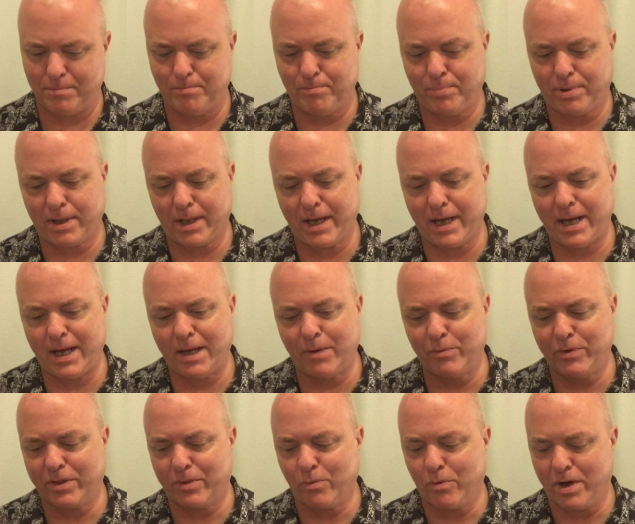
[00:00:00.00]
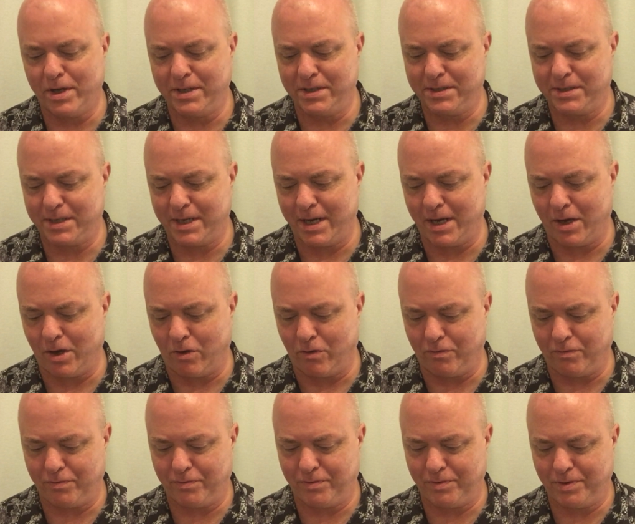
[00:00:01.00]
Playing with
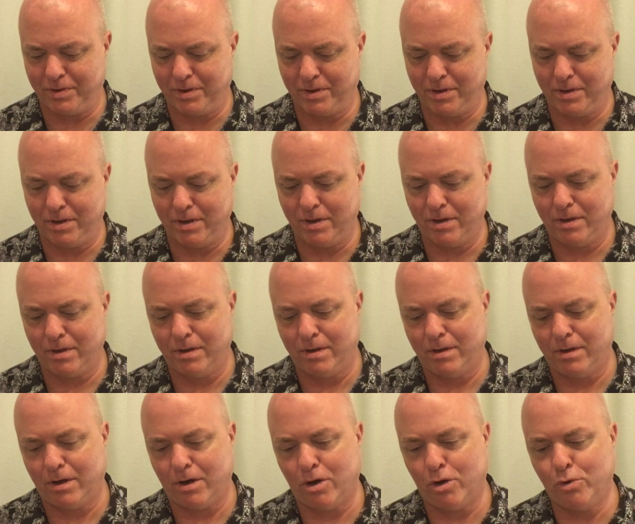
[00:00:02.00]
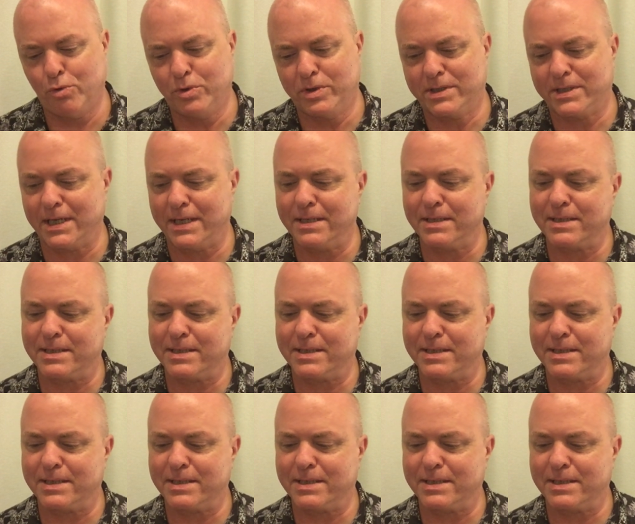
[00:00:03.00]
Oneself, Oats and